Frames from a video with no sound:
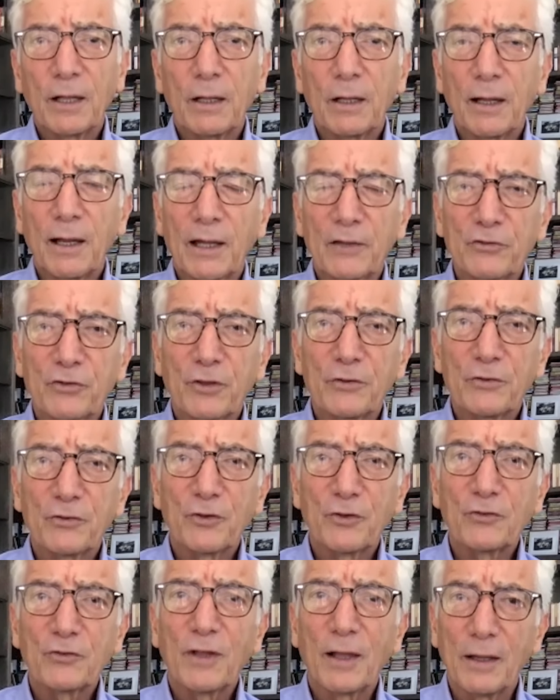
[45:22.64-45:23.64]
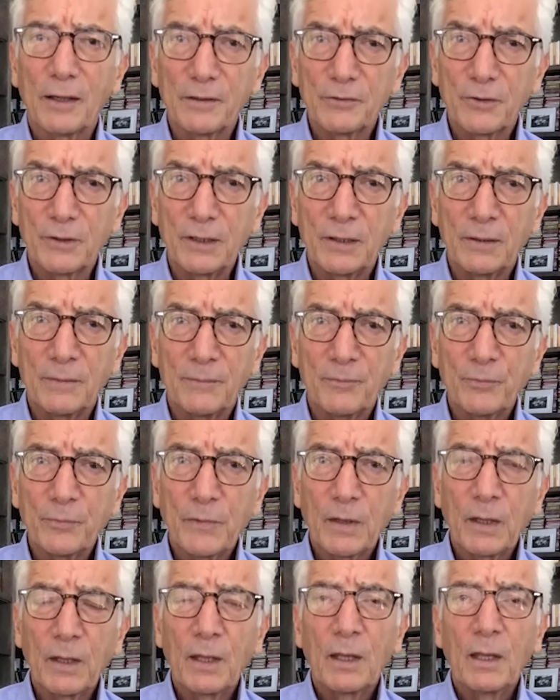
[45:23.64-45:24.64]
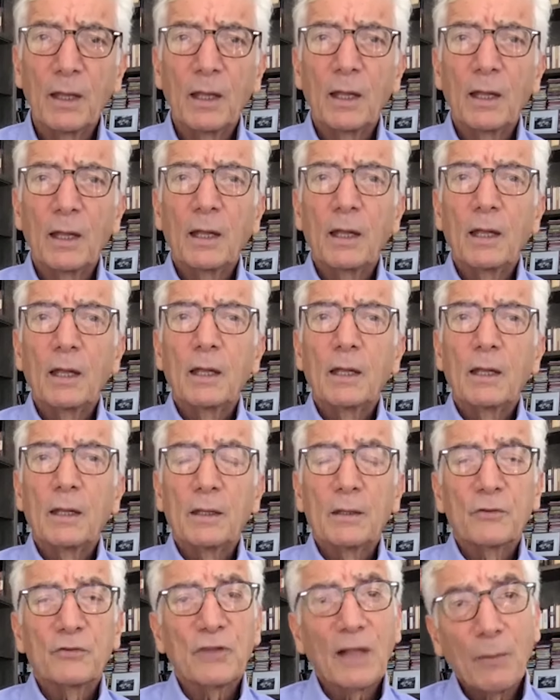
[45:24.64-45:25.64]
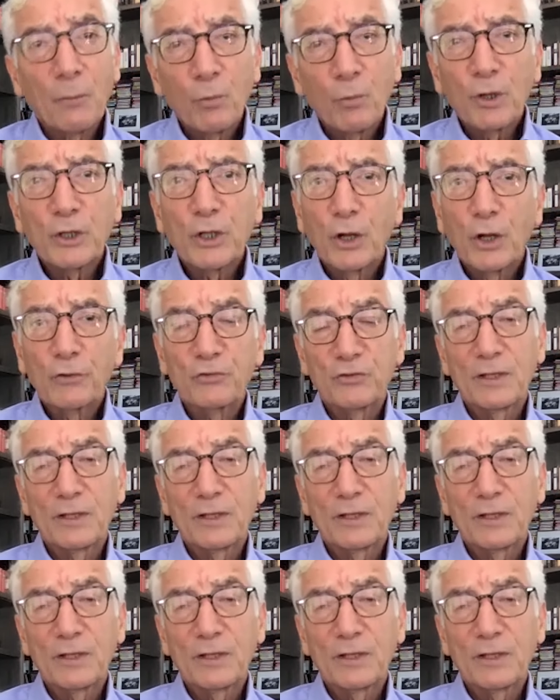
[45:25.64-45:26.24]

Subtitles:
as a society. Some would go